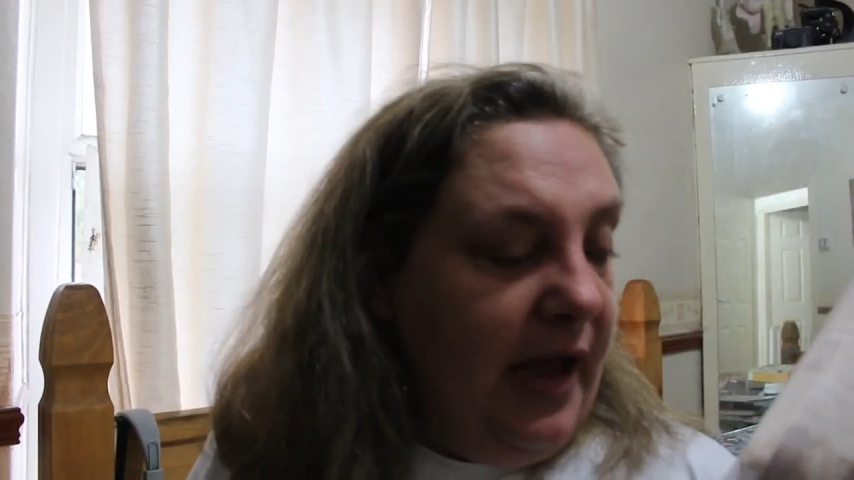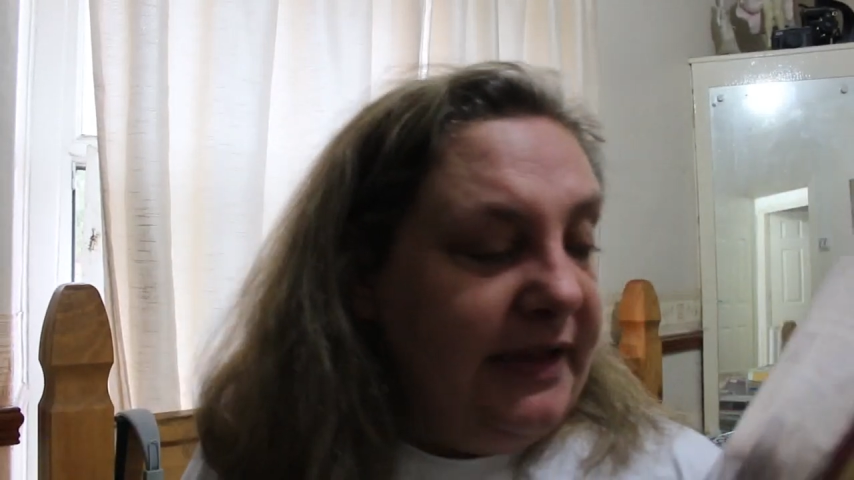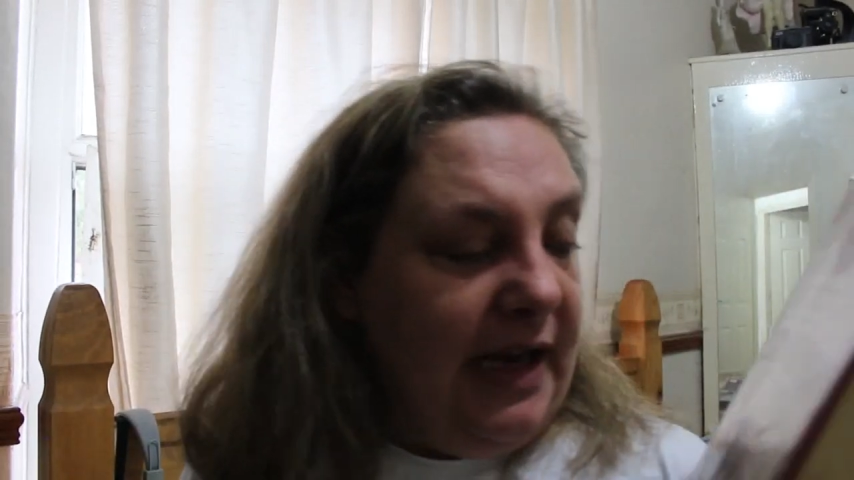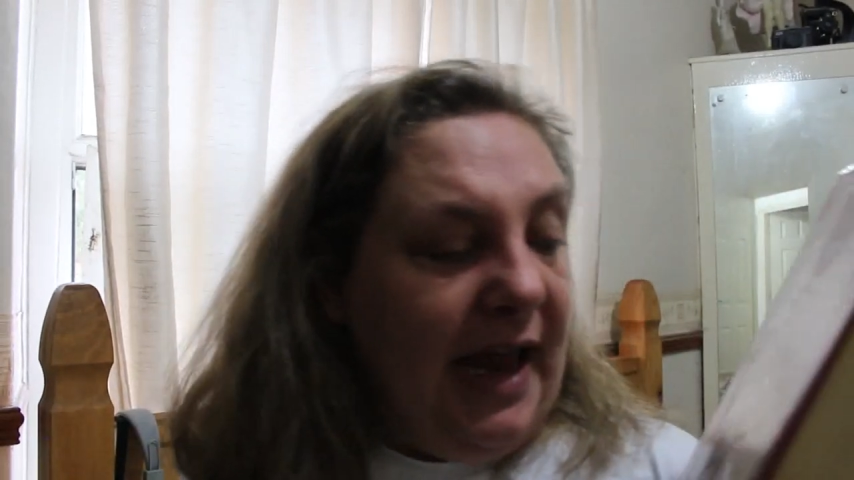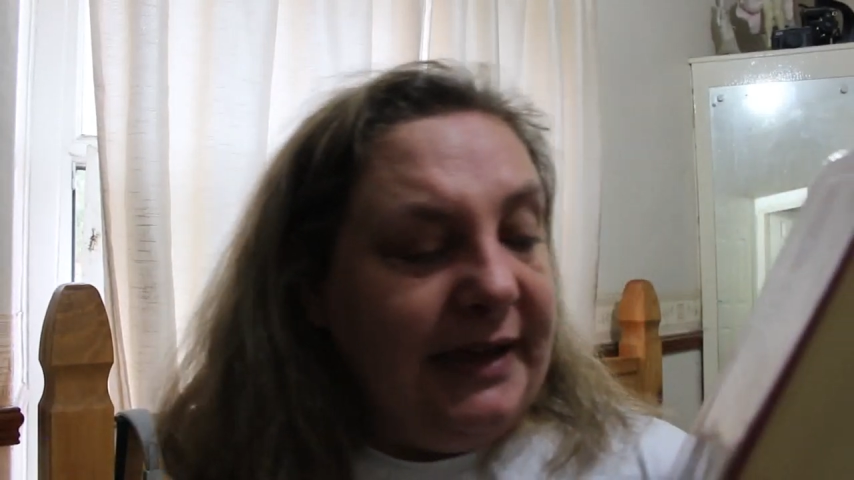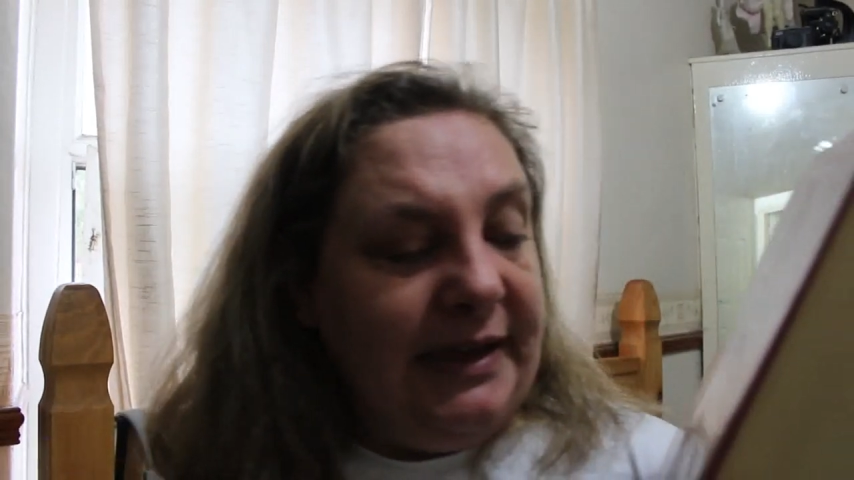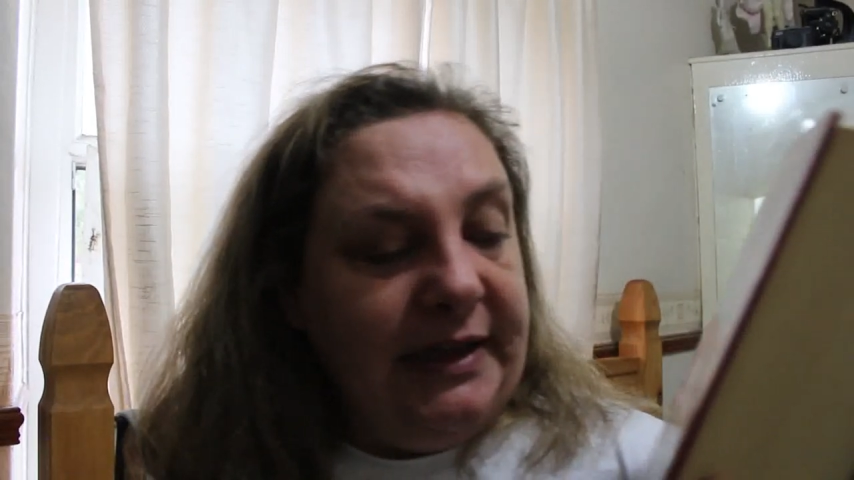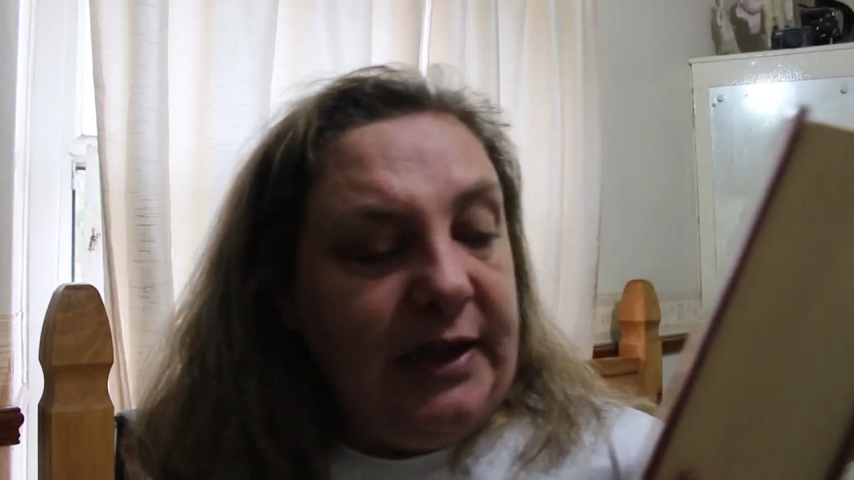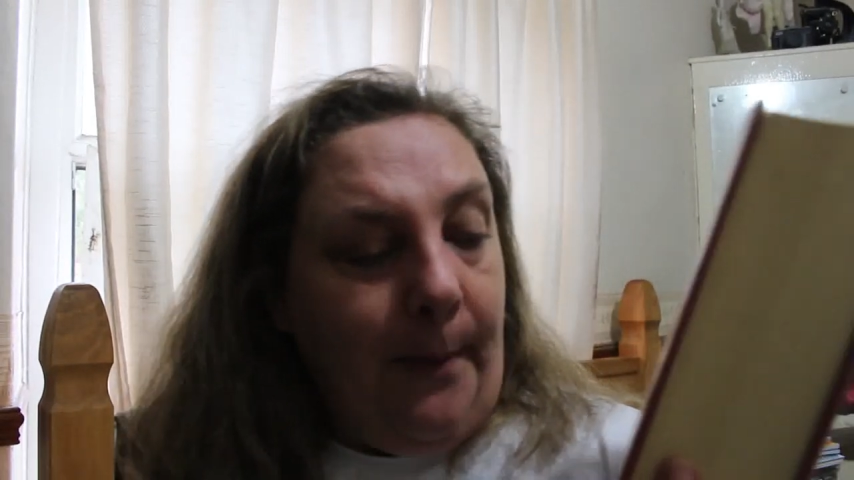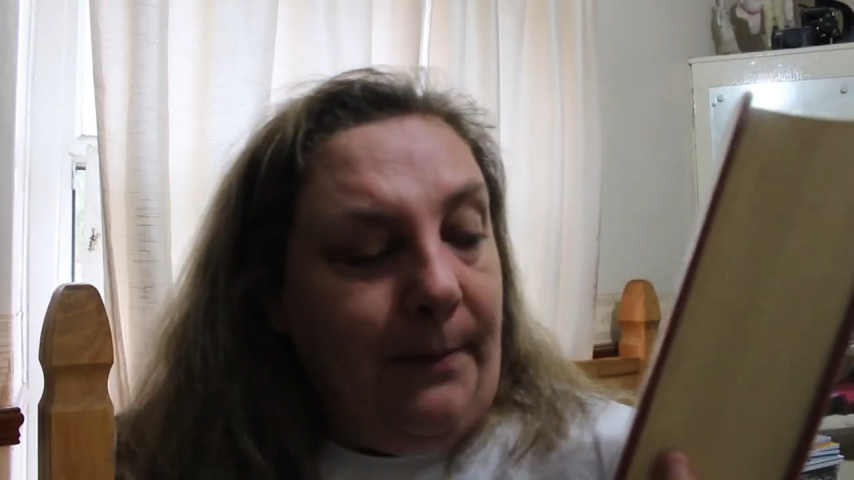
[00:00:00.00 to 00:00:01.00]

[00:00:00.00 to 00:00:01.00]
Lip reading: selected